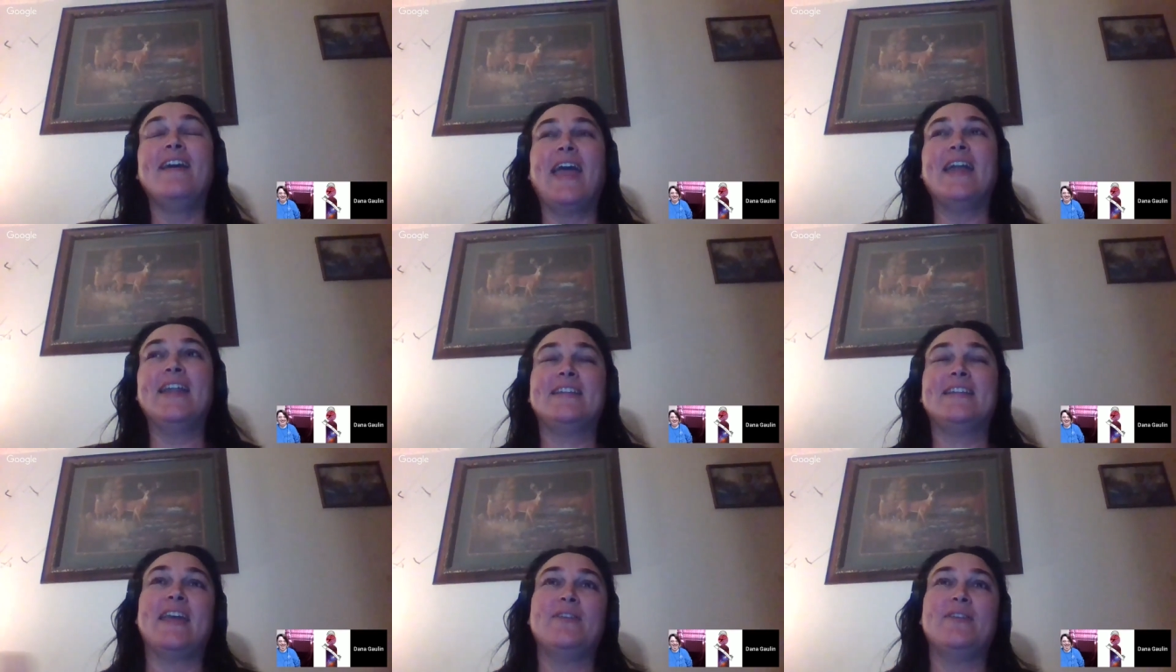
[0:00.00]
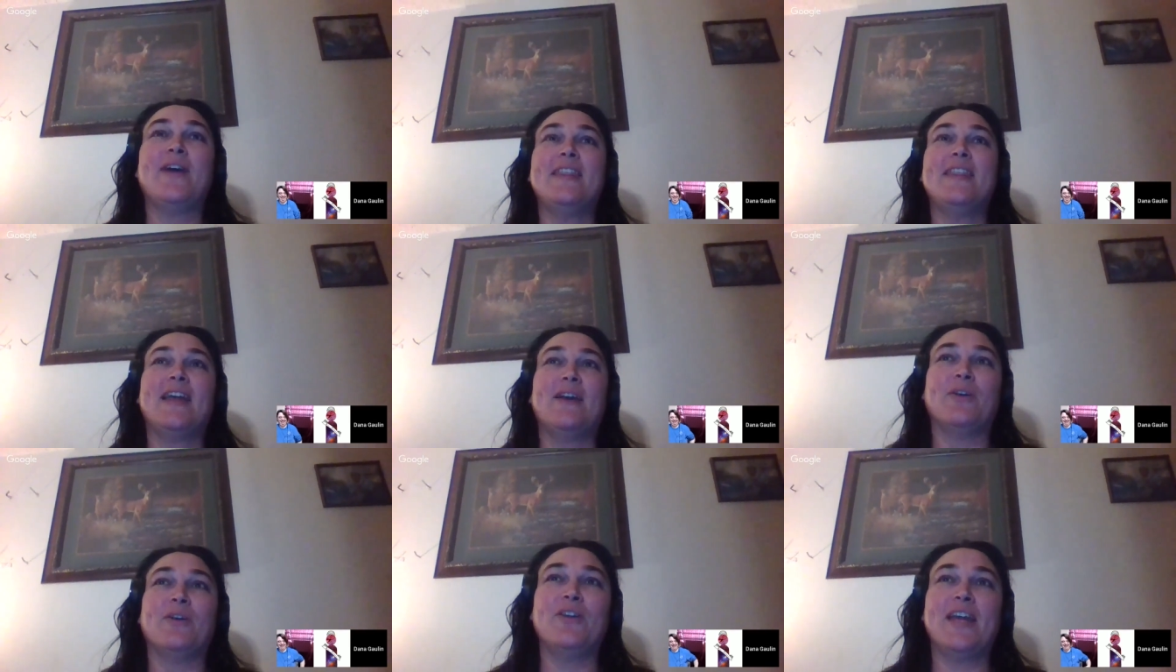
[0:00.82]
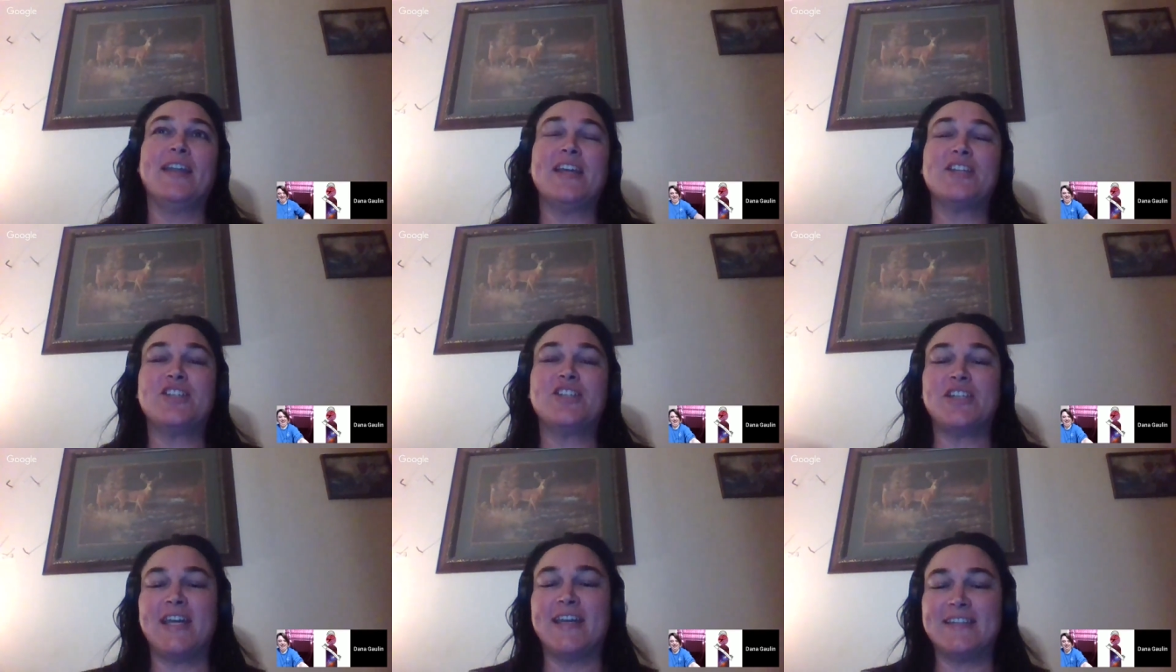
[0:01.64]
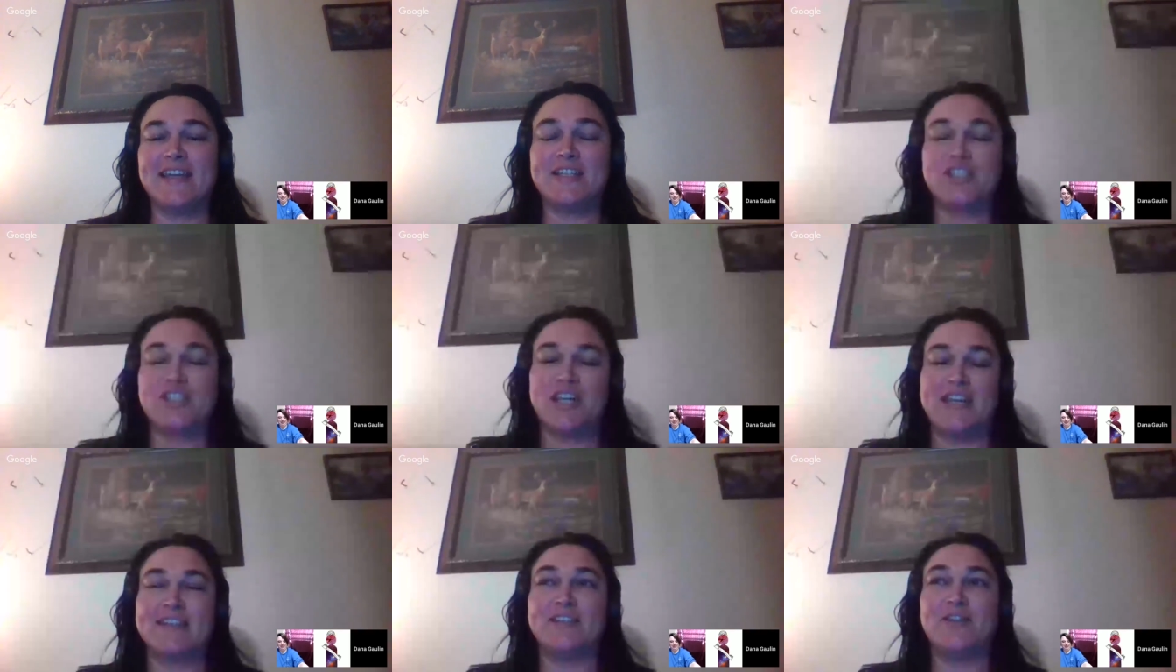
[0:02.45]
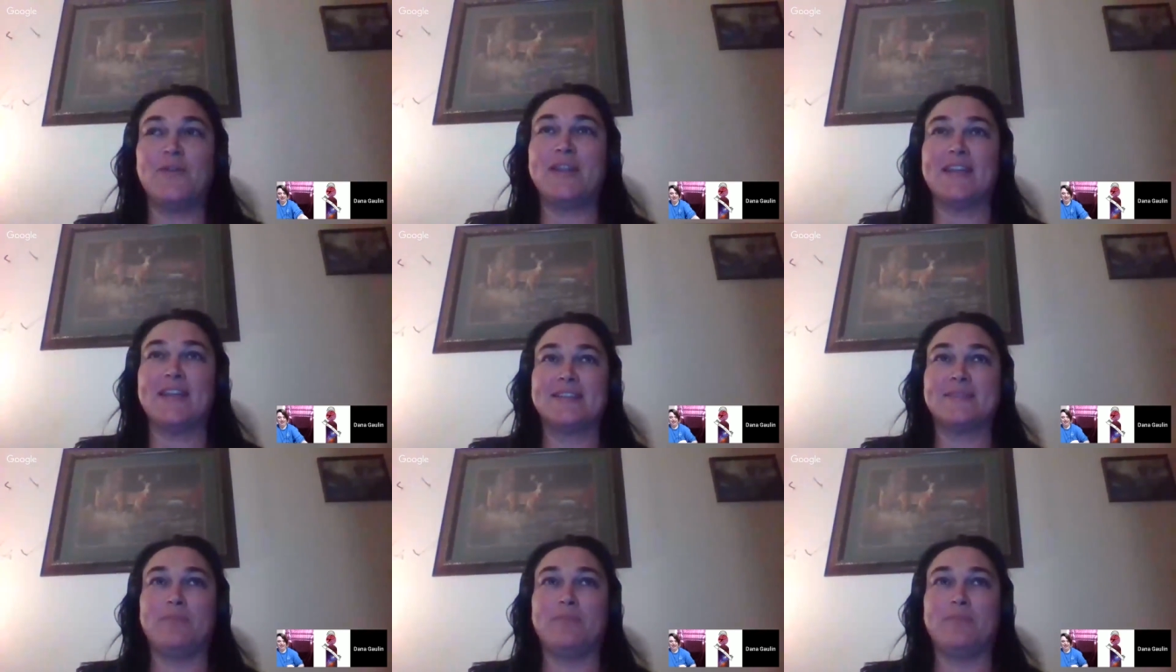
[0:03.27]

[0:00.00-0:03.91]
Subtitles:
the way that I wrote it, she is doing this.